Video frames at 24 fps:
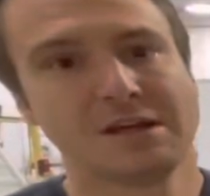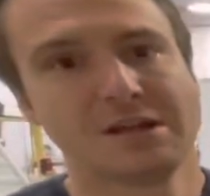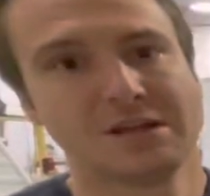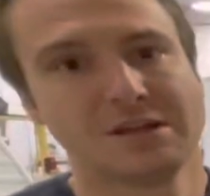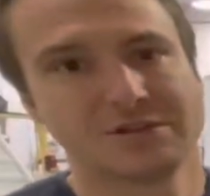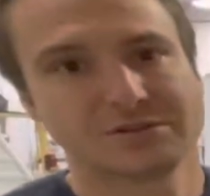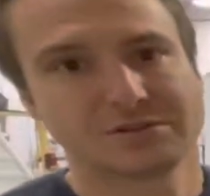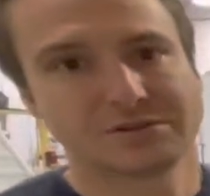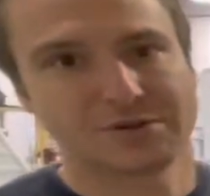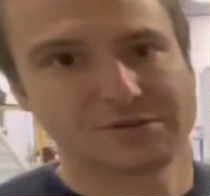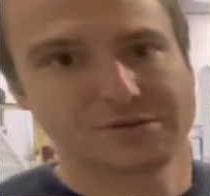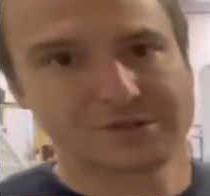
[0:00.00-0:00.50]

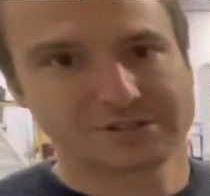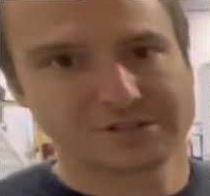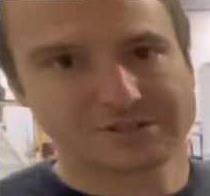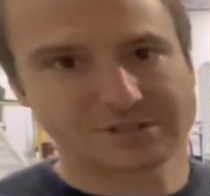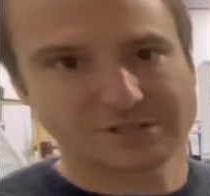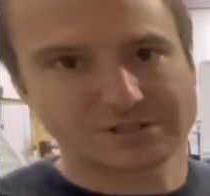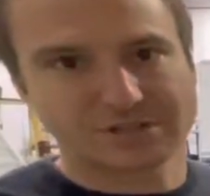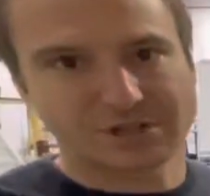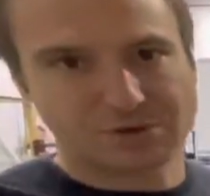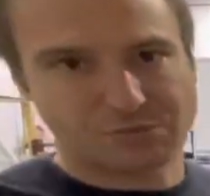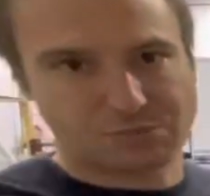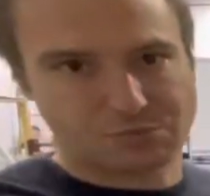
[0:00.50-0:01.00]
So this
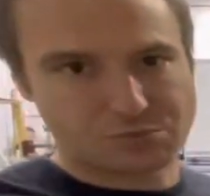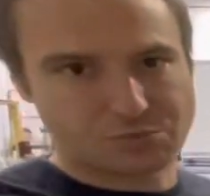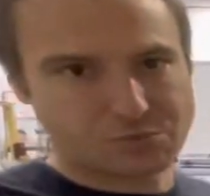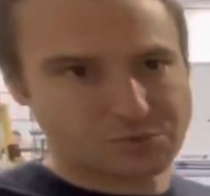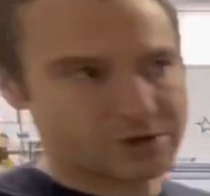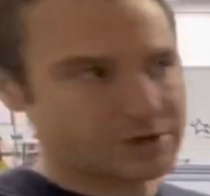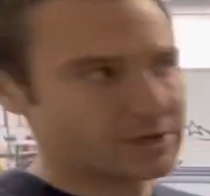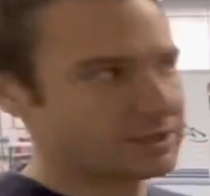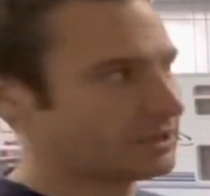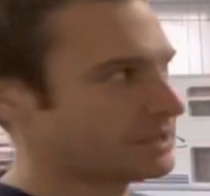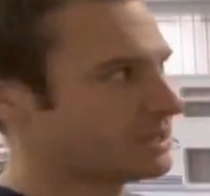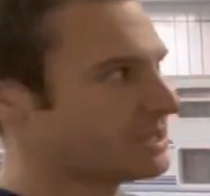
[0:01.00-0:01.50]
is a
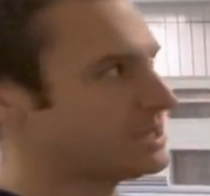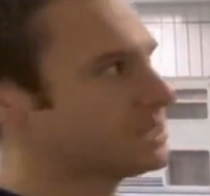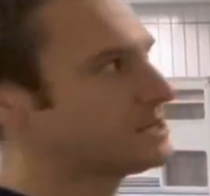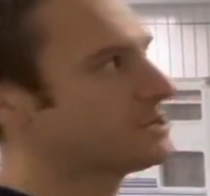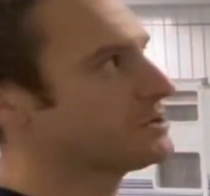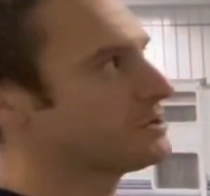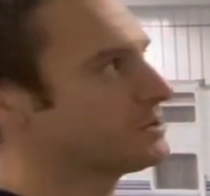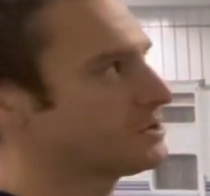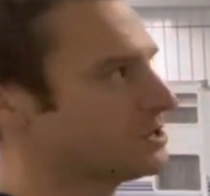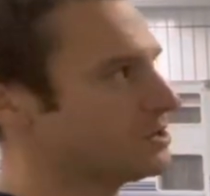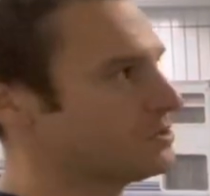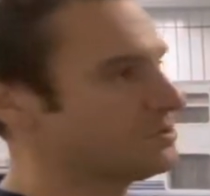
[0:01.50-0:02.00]
really
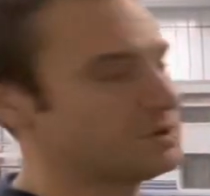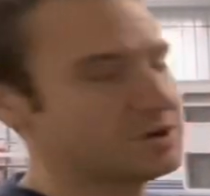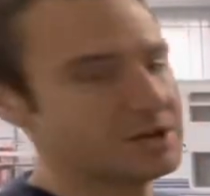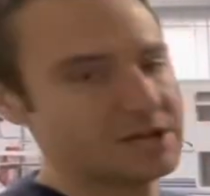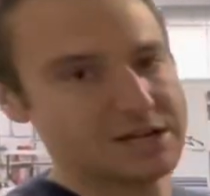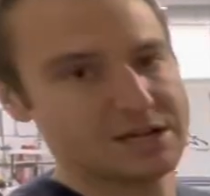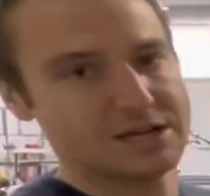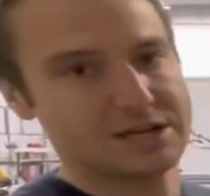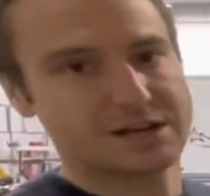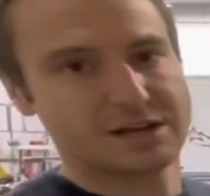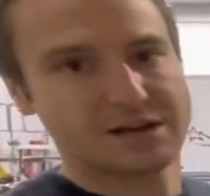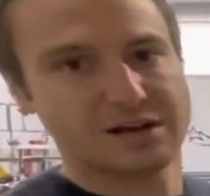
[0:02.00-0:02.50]

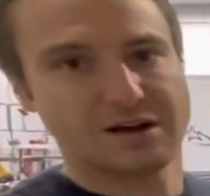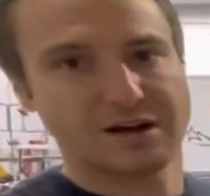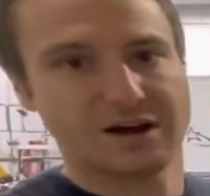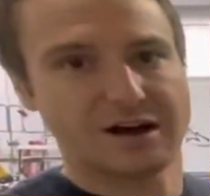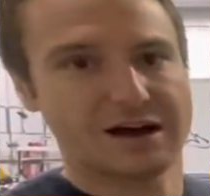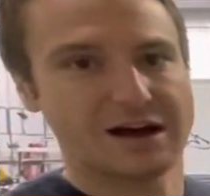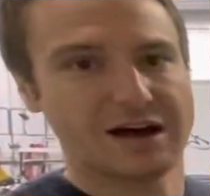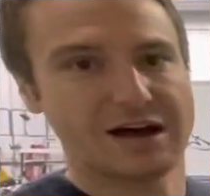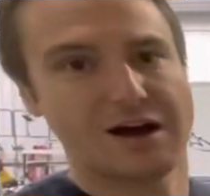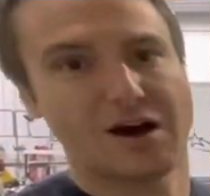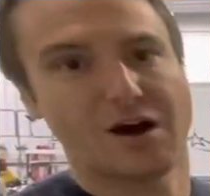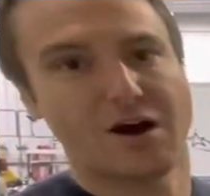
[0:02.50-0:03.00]
unique
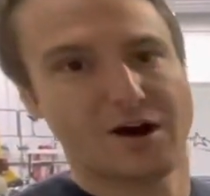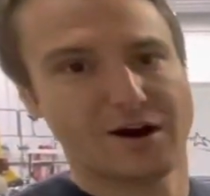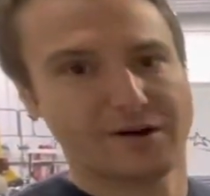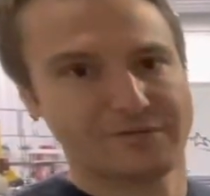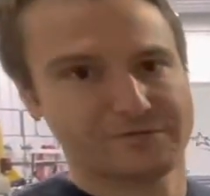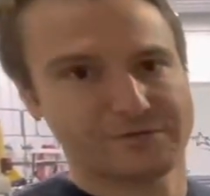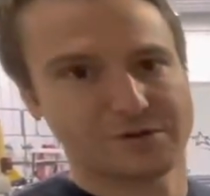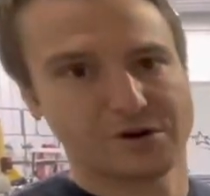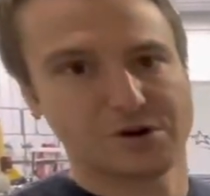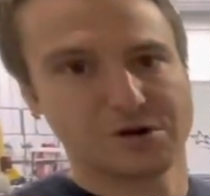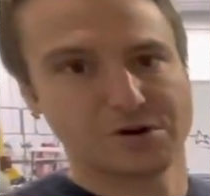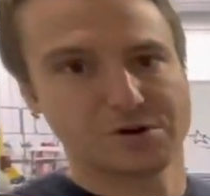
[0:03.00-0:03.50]
uh,
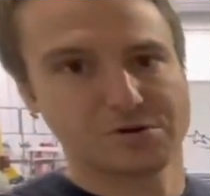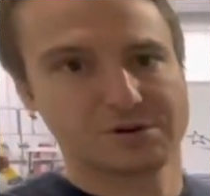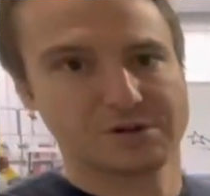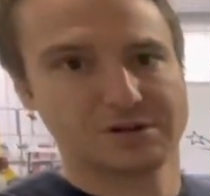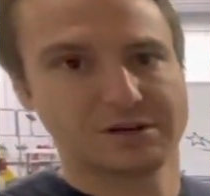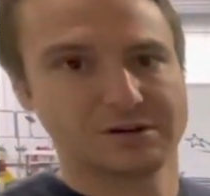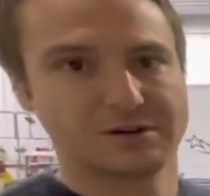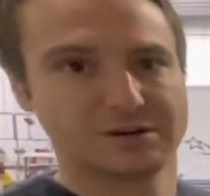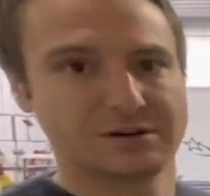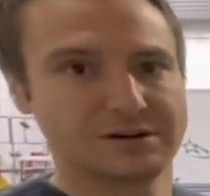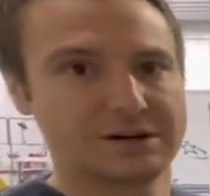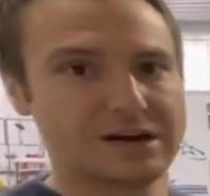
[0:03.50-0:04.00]
off-road
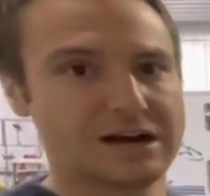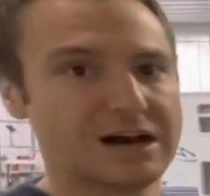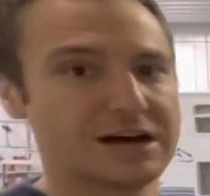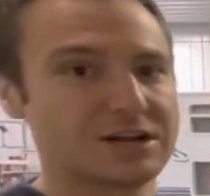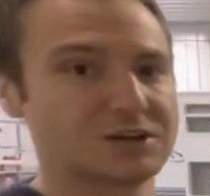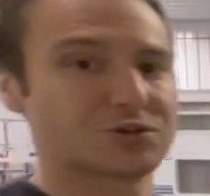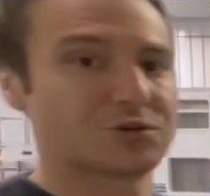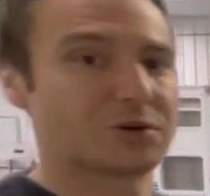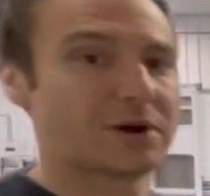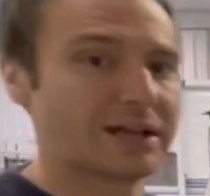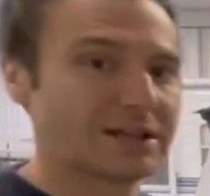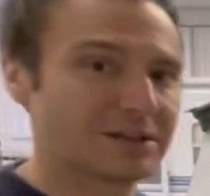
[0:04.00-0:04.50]
uh,
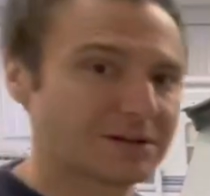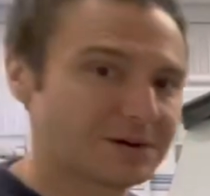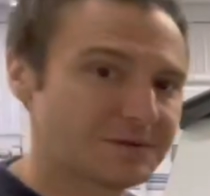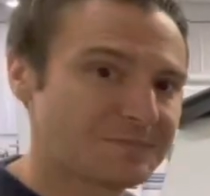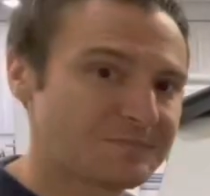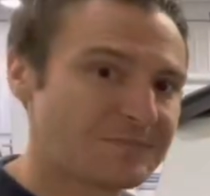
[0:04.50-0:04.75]
trailer.